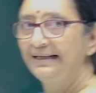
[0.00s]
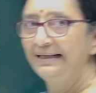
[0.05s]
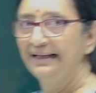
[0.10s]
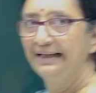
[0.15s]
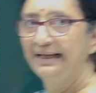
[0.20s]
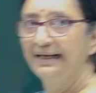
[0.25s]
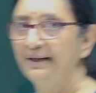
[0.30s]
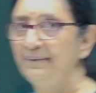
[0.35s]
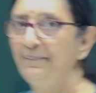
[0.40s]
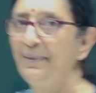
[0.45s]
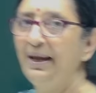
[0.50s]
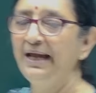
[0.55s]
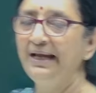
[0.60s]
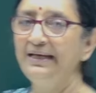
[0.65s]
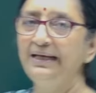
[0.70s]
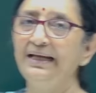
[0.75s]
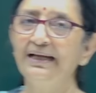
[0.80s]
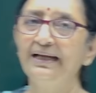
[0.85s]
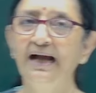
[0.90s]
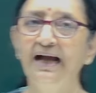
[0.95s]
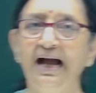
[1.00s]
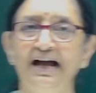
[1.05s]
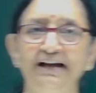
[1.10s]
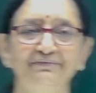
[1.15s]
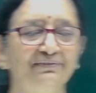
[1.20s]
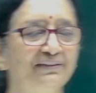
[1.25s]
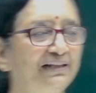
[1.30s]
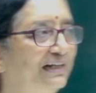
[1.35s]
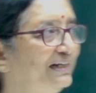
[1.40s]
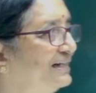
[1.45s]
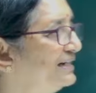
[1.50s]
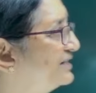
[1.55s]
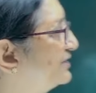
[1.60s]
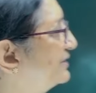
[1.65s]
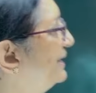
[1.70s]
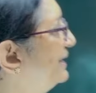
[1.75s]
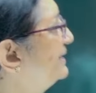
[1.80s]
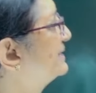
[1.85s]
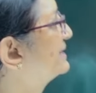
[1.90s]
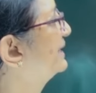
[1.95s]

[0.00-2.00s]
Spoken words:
the remaining half the distance